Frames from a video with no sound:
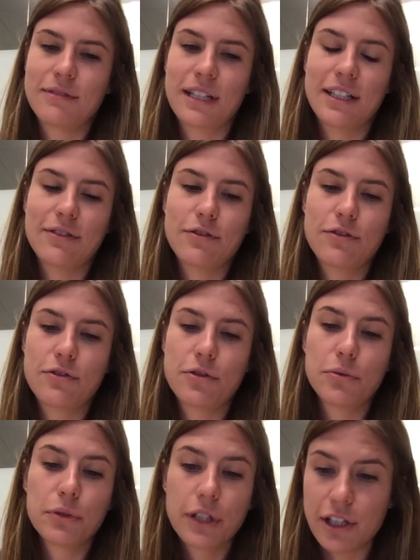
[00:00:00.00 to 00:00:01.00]
kind of
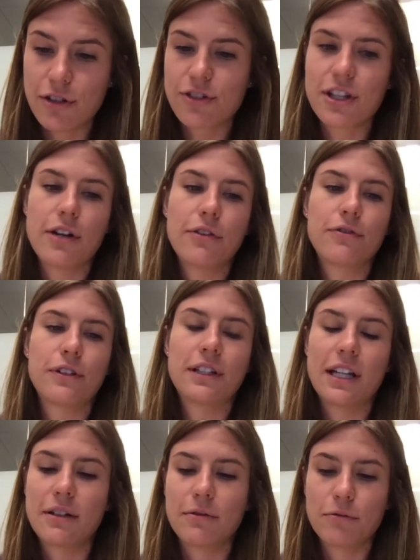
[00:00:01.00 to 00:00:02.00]
tooling yourself
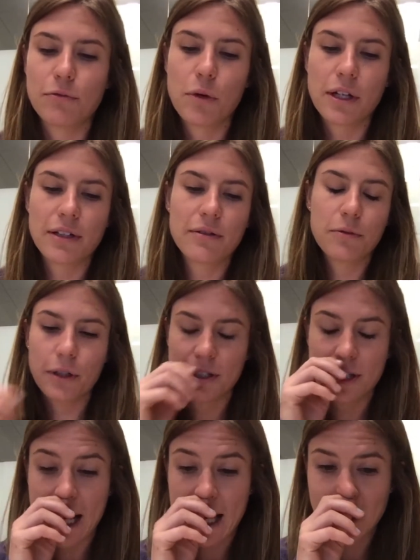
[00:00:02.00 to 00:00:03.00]
and what
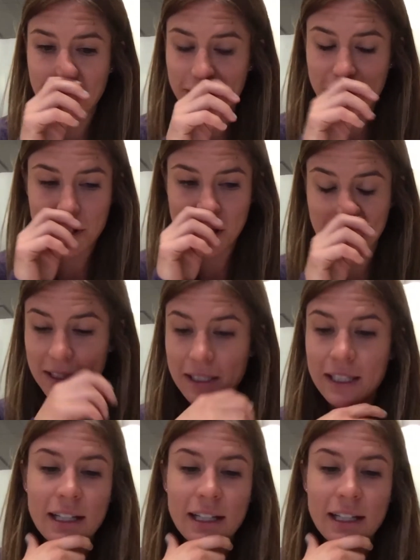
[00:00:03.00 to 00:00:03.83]
stack you're using,